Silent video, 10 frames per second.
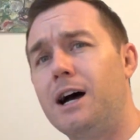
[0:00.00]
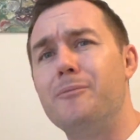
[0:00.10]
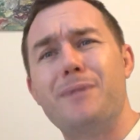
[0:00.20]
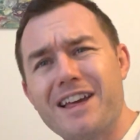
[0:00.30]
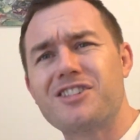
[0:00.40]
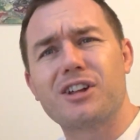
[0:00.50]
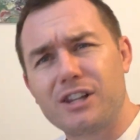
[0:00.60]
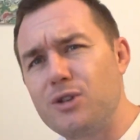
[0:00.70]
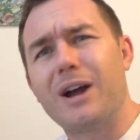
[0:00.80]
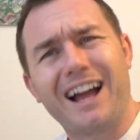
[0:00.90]

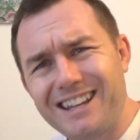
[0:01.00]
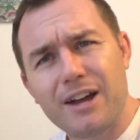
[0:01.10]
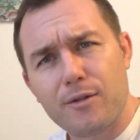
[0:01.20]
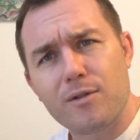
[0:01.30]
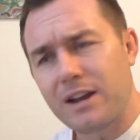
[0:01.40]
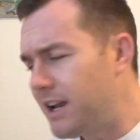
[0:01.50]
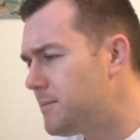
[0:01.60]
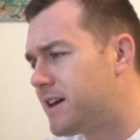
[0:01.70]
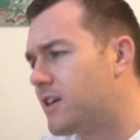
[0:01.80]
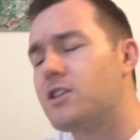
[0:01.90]
basically you had to have over 90
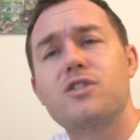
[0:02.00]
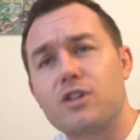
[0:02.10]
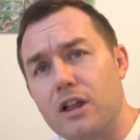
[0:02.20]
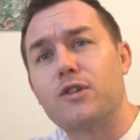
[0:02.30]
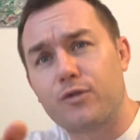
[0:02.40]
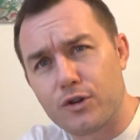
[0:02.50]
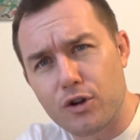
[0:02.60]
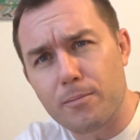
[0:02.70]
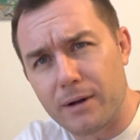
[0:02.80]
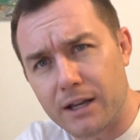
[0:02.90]
because it's for
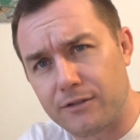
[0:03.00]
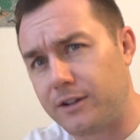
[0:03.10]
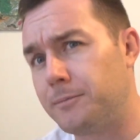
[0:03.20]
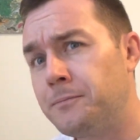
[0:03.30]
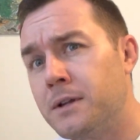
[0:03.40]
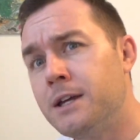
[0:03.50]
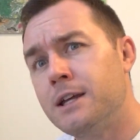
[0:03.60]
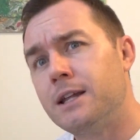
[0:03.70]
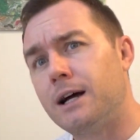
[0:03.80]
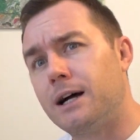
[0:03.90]
your benefit.
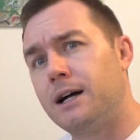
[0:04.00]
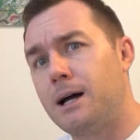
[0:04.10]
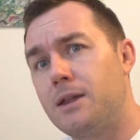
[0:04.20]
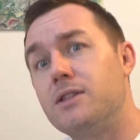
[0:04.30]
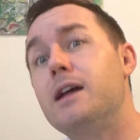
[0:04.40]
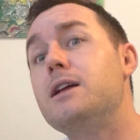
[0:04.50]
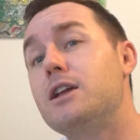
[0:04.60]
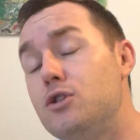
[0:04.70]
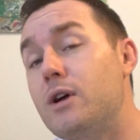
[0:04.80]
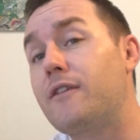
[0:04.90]

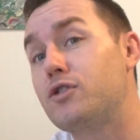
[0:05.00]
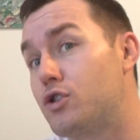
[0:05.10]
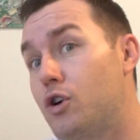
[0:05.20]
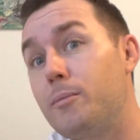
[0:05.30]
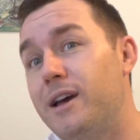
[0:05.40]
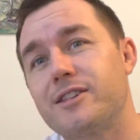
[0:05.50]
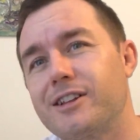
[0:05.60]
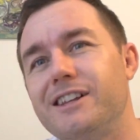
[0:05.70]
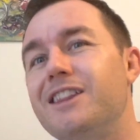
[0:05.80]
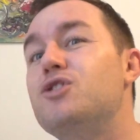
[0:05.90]
You have to show
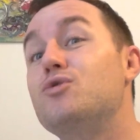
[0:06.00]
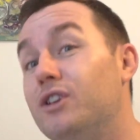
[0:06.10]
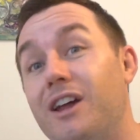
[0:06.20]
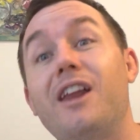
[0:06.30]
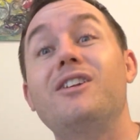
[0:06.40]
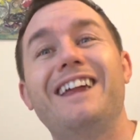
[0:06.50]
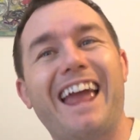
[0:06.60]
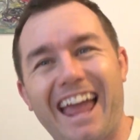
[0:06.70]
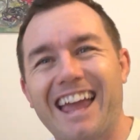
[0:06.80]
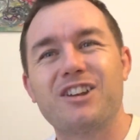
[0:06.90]
basically that you can not only
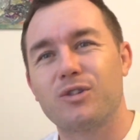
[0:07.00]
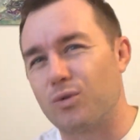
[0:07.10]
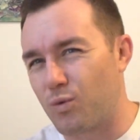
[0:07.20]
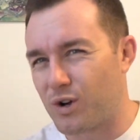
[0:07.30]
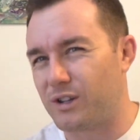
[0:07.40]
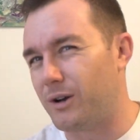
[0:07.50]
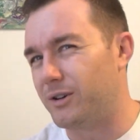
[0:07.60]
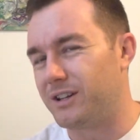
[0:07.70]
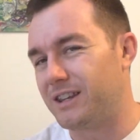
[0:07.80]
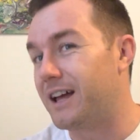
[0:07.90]
handle the
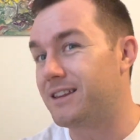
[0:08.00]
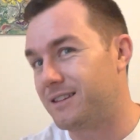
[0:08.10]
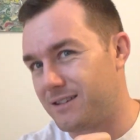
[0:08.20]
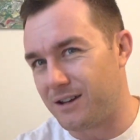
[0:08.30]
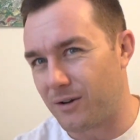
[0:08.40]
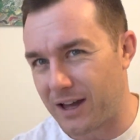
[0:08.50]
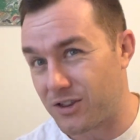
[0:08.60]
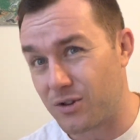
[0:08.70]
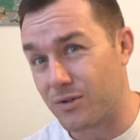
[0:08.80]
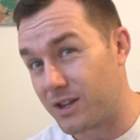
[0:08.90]
workload that
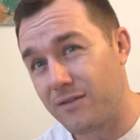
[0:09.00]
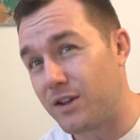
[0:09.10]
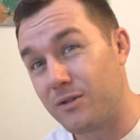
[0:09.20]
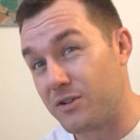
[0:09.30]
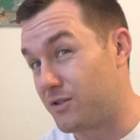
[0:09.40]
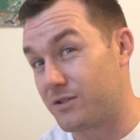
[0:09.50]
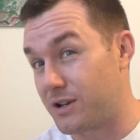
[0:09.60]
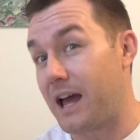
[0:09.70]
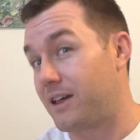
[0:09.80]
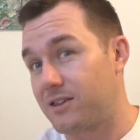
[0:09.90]
SU is giving you and you're
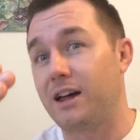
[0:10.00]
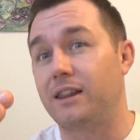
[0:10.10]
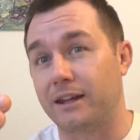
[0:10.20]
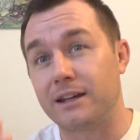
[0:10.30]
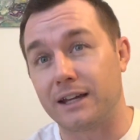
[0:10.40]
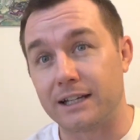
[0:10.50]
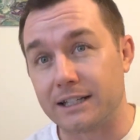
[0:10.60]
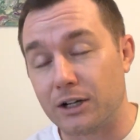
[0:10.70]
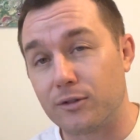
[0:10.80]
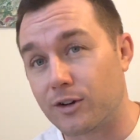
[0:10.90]
excelling, getting
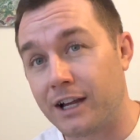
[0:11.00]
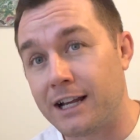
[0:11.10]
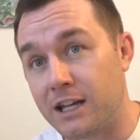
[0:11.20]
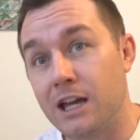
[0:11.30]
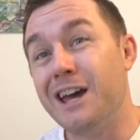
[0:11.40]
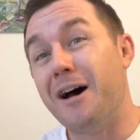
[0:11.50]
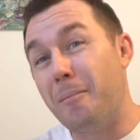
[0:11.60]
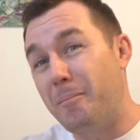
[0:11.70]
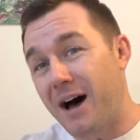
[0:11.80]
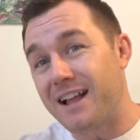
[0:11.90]
an over a 90,
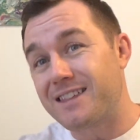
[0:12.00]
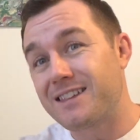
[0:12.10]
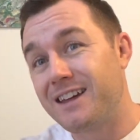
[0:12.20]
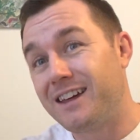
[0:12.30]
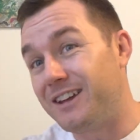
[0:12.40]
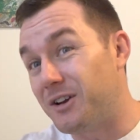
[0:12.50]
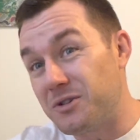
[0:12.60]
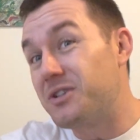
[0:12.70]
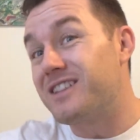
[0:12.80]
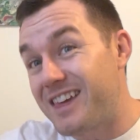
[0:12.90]
but
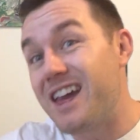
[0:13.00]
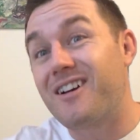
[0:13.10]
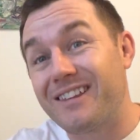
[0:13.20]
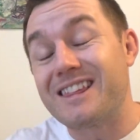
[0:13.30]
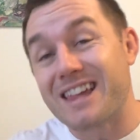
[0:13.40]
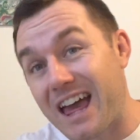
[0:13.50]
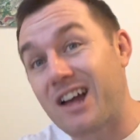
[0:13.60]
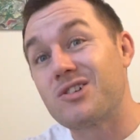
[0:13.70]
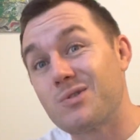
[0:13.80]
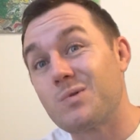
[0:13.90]
you can take on this
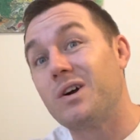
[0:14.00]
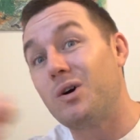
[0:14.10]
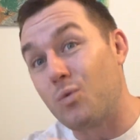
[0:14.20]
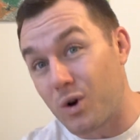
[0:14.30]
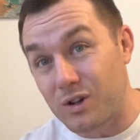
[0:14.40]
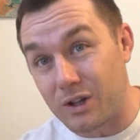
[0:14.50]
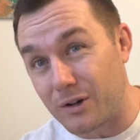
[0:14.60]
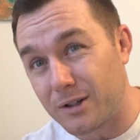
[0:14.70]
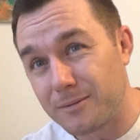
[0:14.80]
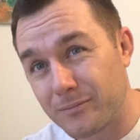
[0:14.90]
extra
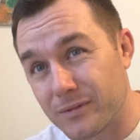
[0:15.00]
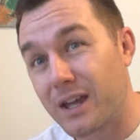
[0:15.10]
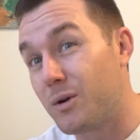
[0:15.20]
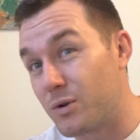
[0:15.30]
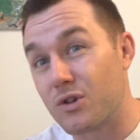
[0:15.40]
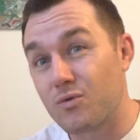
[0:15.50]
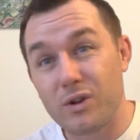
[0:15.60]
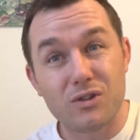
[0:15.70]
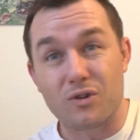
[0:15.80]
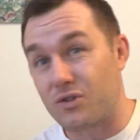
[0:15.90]
workload, okay, which is
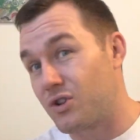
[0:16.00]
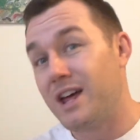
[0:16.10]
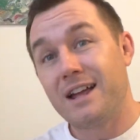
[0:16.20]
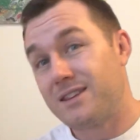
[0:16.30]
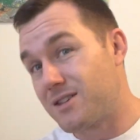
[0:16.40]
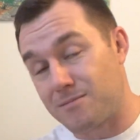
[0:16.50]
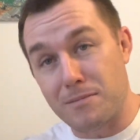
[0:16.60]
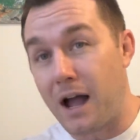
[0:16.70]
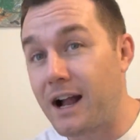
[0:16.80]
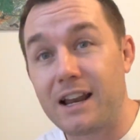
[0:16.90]
research. It's
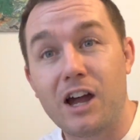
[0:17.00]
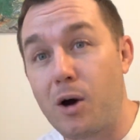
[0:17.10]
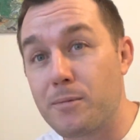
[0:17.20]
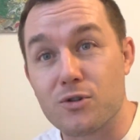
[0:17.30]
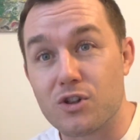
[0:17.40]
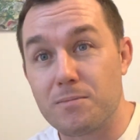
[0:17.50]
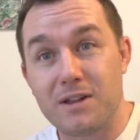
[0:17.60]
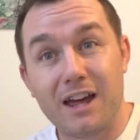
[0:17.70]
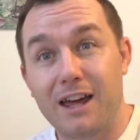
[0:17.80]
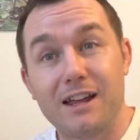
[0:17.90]
not going to help your
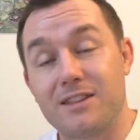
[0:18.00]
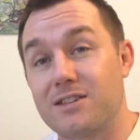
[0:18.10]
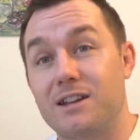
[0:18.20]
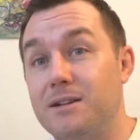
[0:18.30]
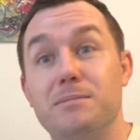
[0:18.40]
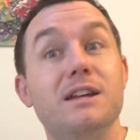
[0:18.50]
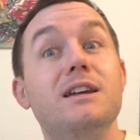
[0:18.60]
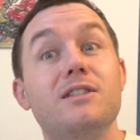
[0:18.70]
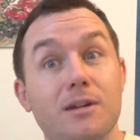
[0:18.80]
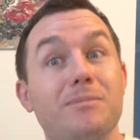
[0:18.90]
GPA. It's going to
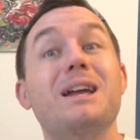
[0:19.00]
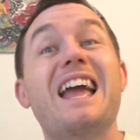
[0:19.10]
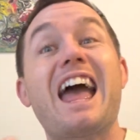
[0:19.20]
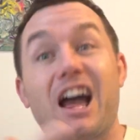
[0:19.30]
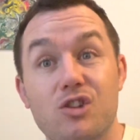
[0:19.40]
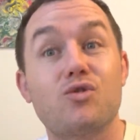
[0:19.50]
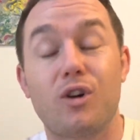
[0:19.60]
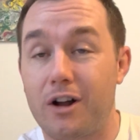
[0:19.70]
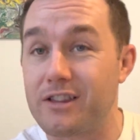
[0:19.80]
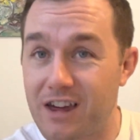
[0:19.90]
be something extra
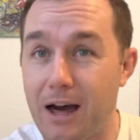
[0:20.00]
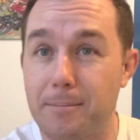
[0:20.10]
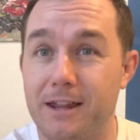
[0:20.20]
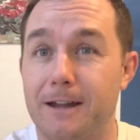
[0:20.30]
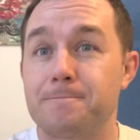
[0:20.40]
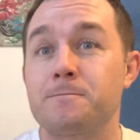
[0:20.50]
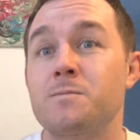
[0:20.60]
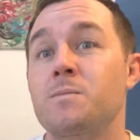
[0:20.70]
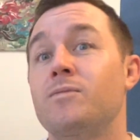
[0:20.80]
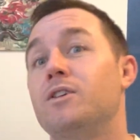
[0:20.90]
on top of that.
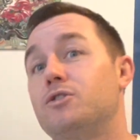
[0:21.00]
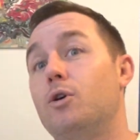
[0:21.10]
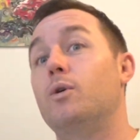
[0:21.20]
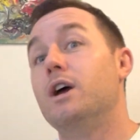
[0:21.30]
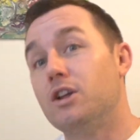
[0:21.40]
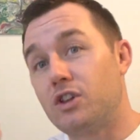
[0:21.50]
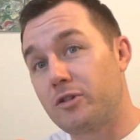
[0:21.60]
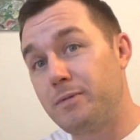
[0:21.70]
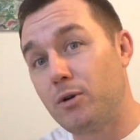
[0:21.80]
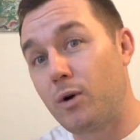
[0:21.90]
So
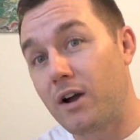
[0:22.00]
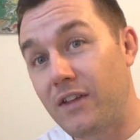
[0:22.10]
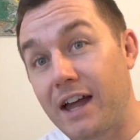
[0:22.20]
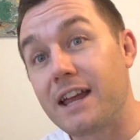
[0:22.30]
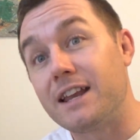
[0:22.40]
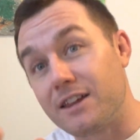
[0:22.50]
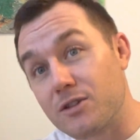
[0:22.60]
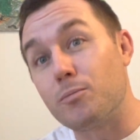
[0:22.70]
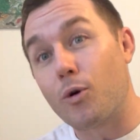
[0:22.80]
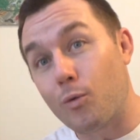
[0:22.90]
just be aware of that. It is
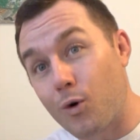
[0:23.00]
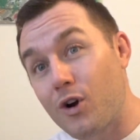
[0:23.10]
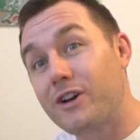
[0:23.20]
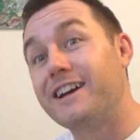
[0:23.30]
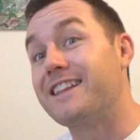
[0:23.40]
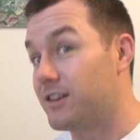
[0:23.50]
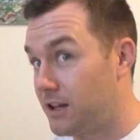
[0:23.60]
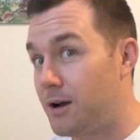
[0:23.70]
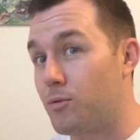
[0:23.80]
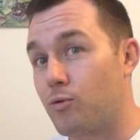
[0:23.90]
more work. It's a
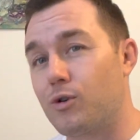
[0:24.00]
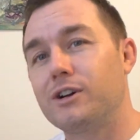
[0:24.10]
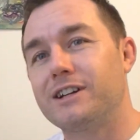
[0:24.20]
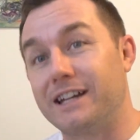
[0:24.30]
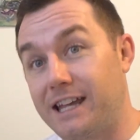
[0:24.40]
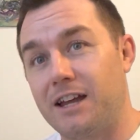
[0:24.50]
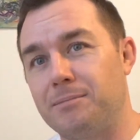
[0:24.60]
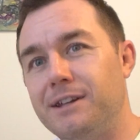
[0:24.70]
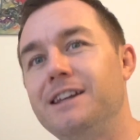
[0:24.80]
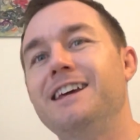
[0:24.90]
lot more work. It can
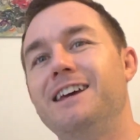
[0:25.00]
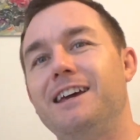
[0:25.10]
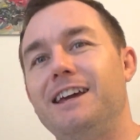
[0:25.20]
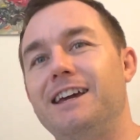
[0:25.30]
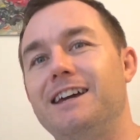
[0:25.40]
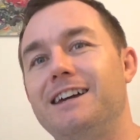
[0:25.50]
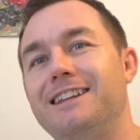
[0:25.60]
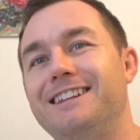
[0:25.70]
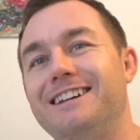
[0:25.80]
be. And